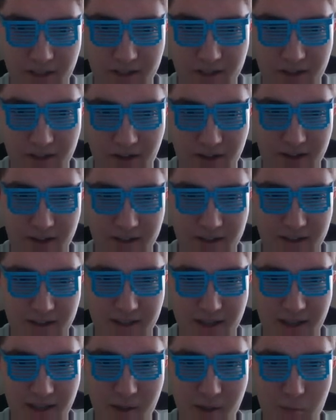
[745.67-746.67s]
it dark and
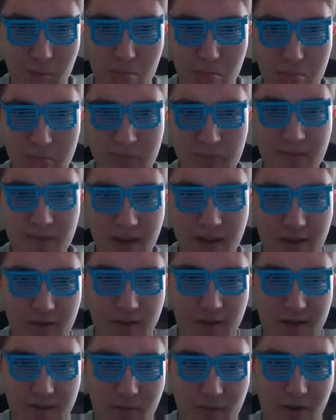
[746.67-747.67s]
sick. Let's
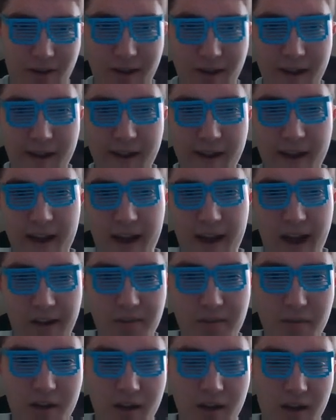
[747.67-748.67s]
read some more. After
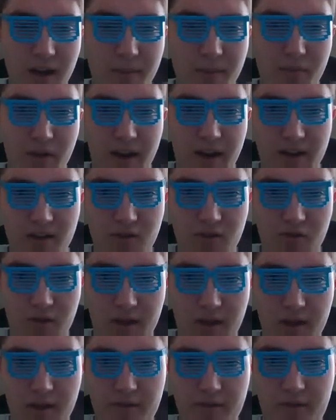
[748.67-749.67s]
being caught practice
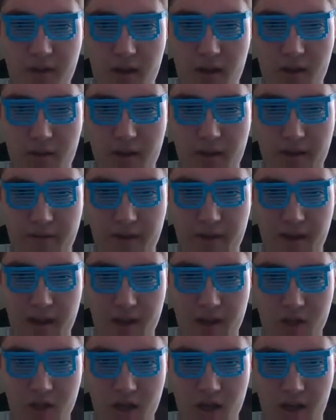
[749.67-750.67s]
running following a
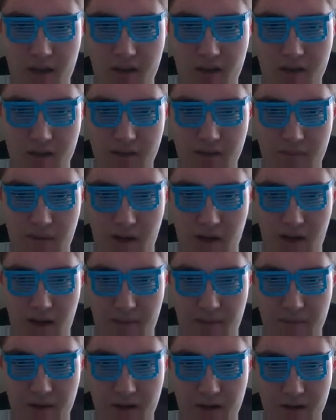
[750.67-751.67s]
vacation at the
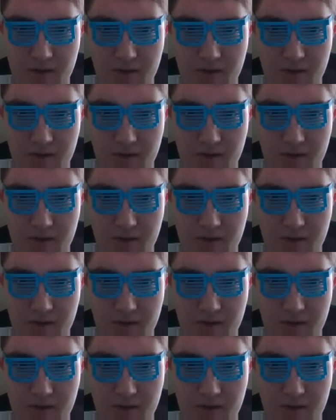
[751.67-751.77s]
spa, Peter